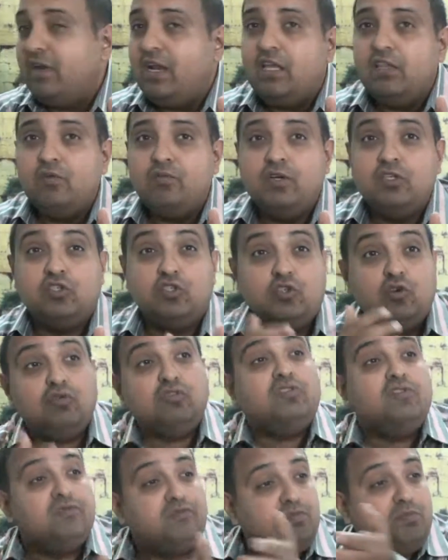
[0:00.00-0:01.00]
In other words,
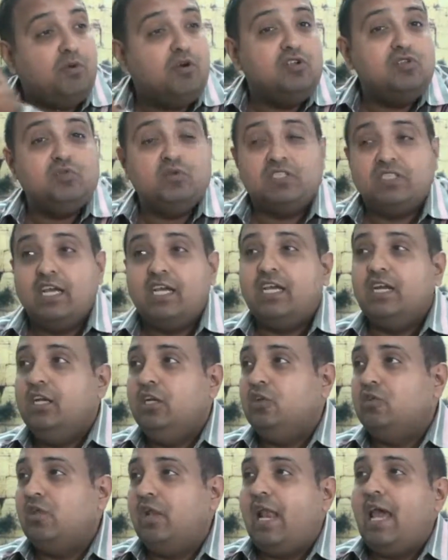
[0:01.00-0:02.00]
Joseph's bones was taken
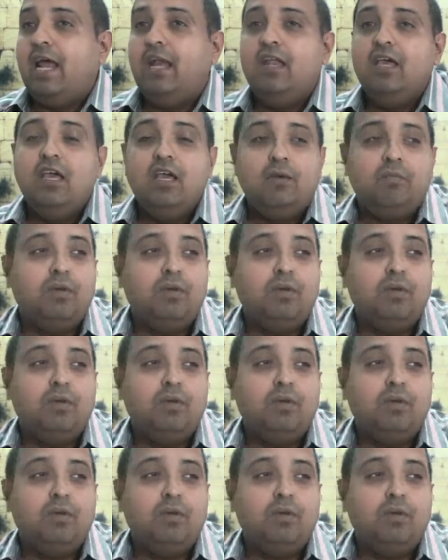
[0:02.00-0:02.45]
into the land,